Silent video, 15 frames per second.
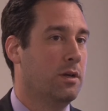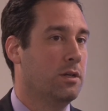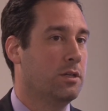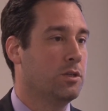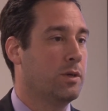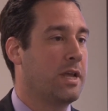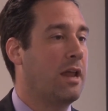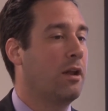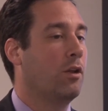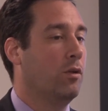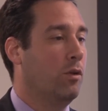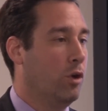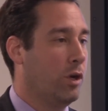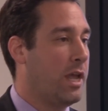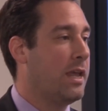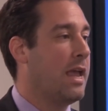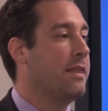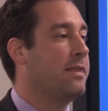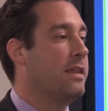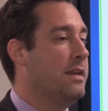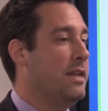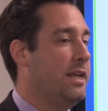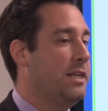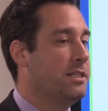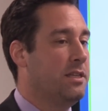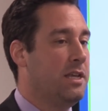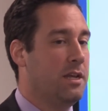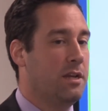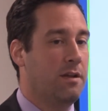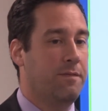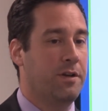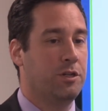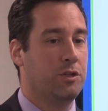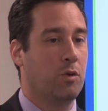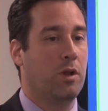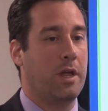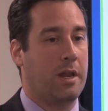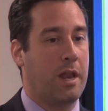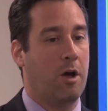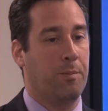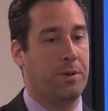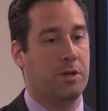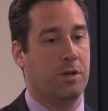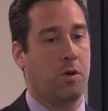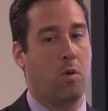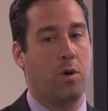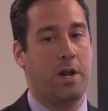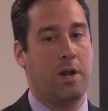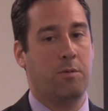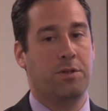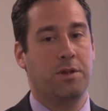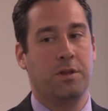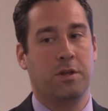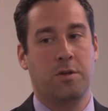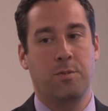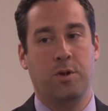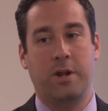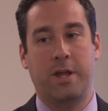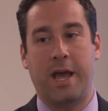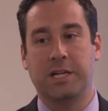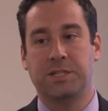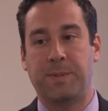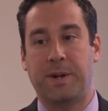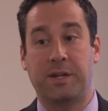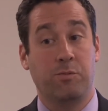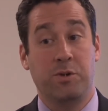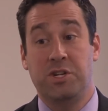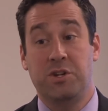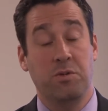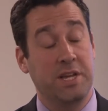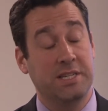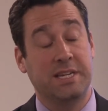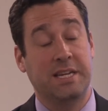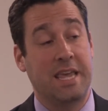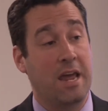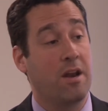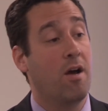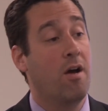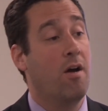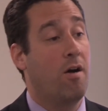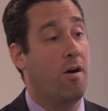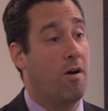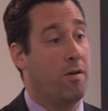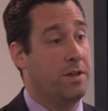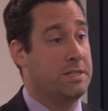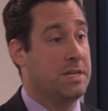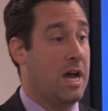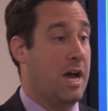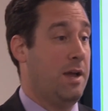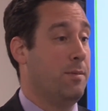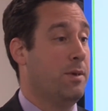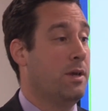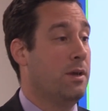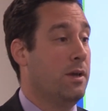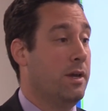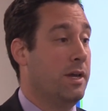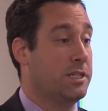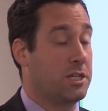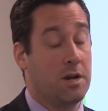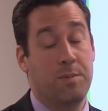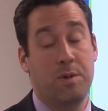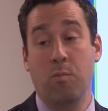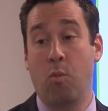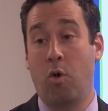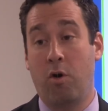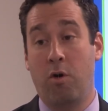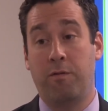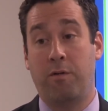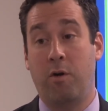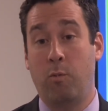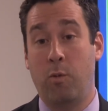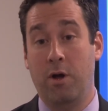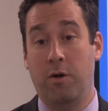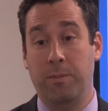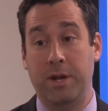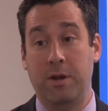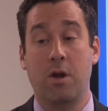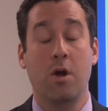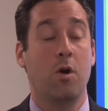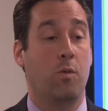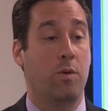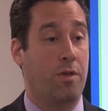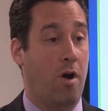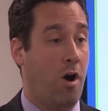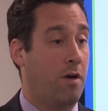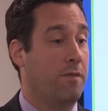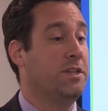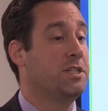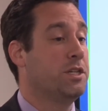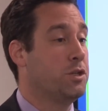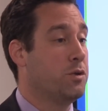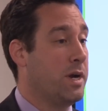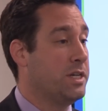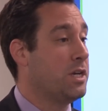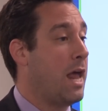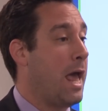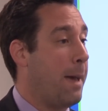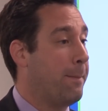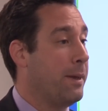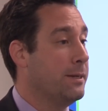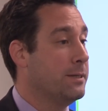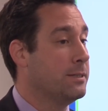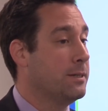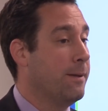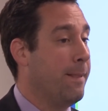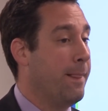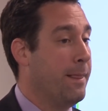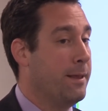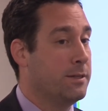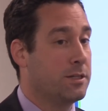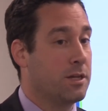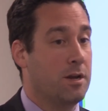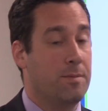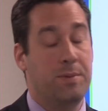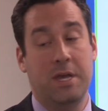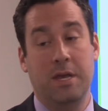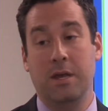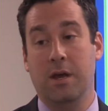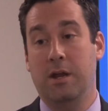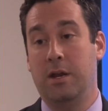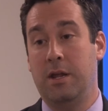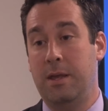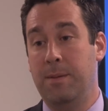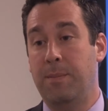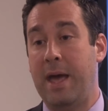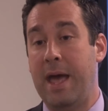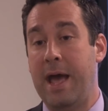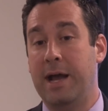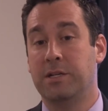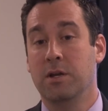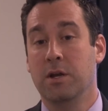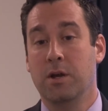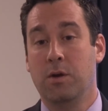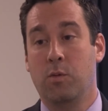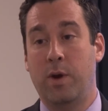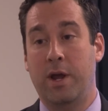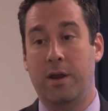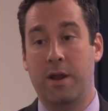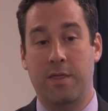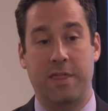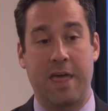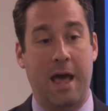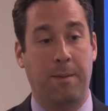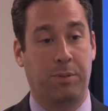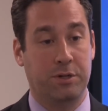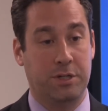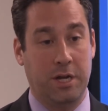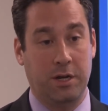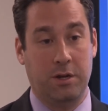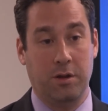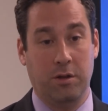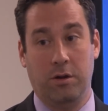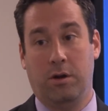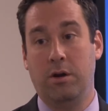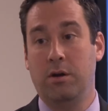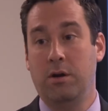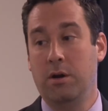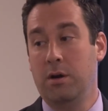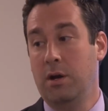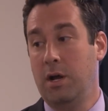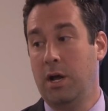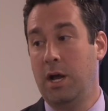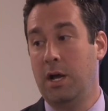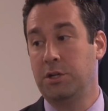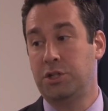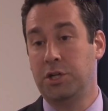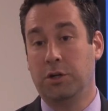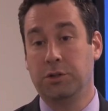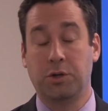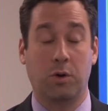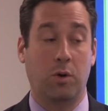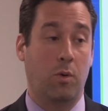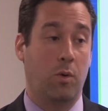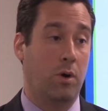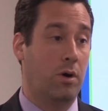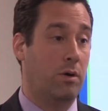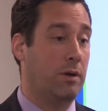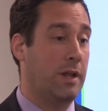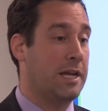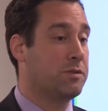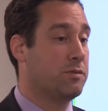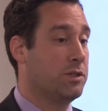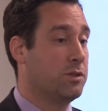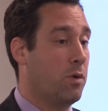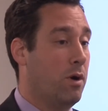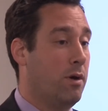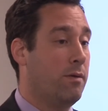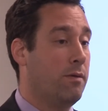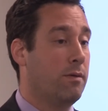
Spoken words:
So again, looking at the needs of the individual and helping to coordinate within the community aspect. And we do this, again, all the time. It's going to be more overwhelming when the Harvey situation happens. It's going to be an impact when that particular shelter or last resort